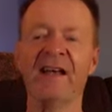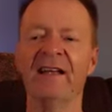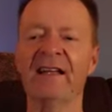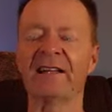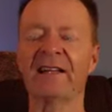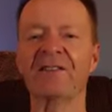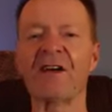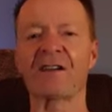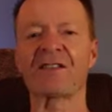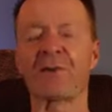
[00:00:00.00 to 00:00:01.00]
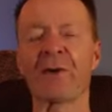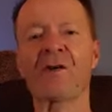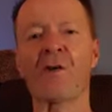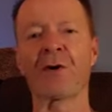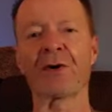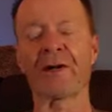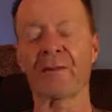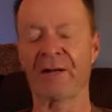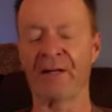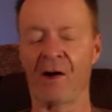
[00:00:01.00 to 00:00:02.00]
He lived on a street corner in
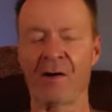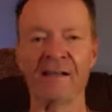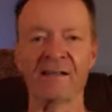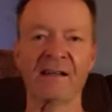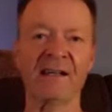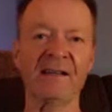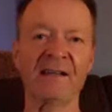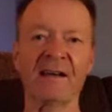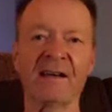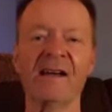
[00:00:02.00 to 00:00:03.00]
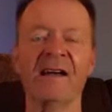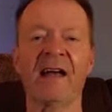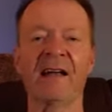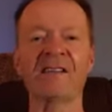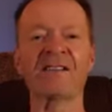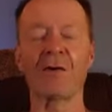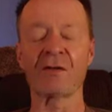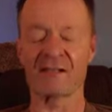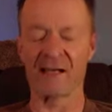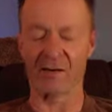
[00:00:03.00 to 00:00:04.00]
Benares in India and he sold
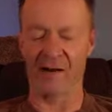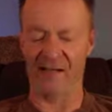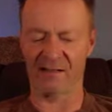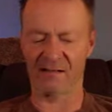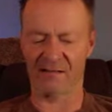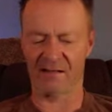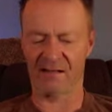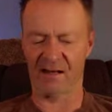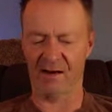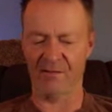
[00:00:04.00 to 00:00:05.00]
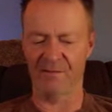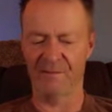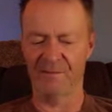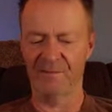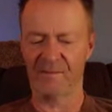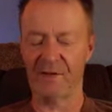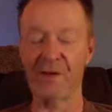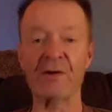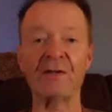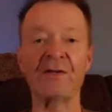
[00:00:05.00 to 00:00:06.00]
cigarettes. So you
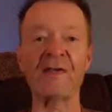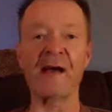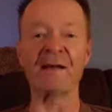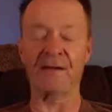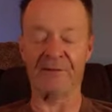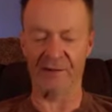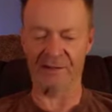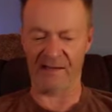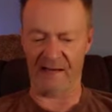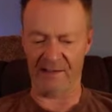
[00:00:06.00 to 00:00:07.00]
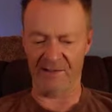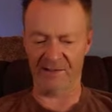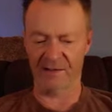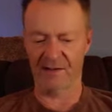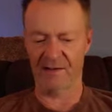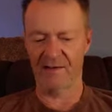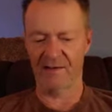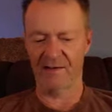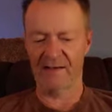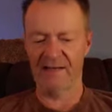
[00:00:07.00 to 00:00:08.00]
can do that if you're a sage.
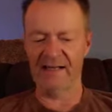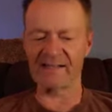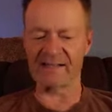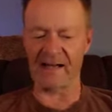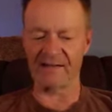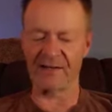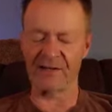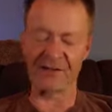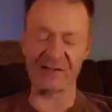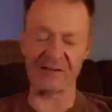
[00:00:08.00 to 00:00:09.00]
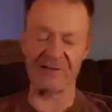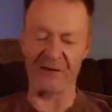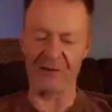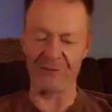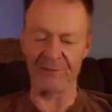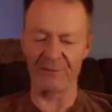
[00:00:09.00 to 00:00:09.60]
He says, here's just a few.